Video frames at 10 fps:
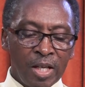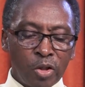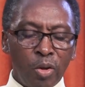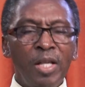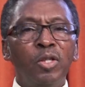
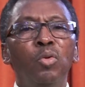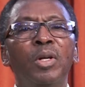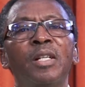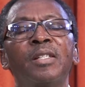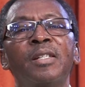So let's
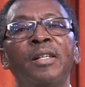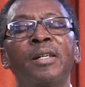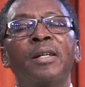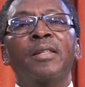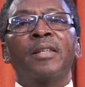look at
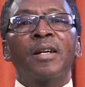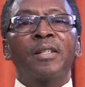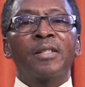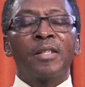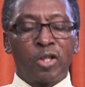chapter
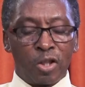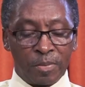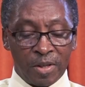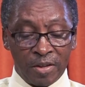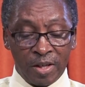
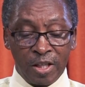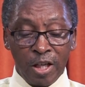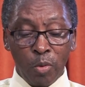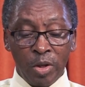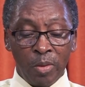
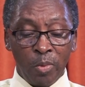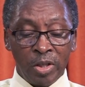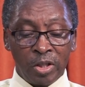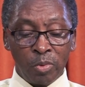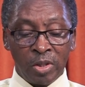
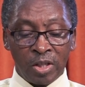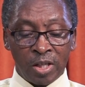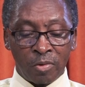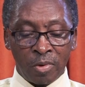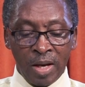13we
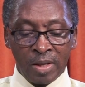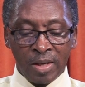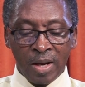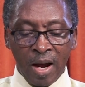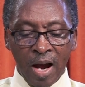just read
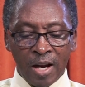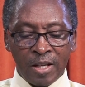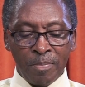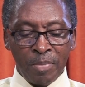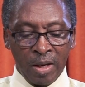
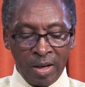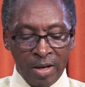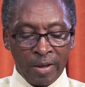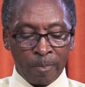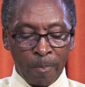at the
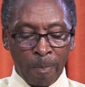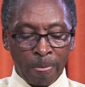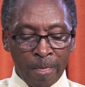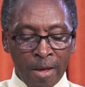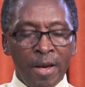beginning.
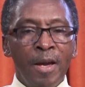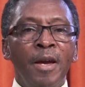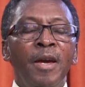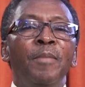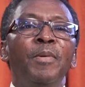
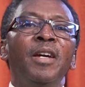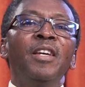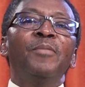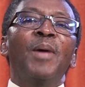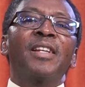He
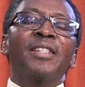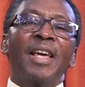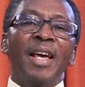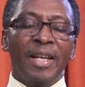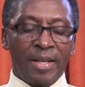begins by
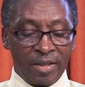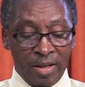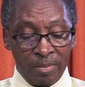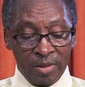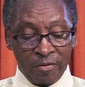telling
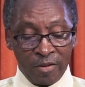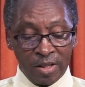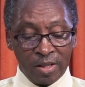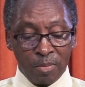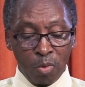them in
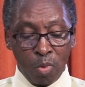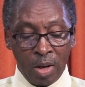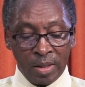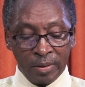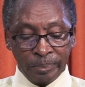verse number
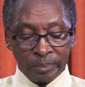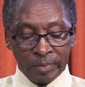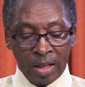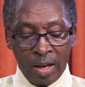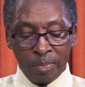1
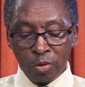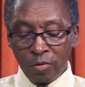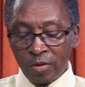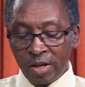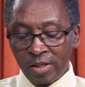up to
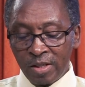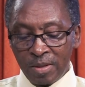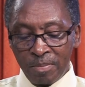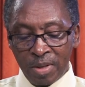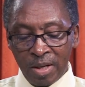verse
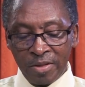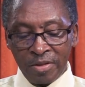number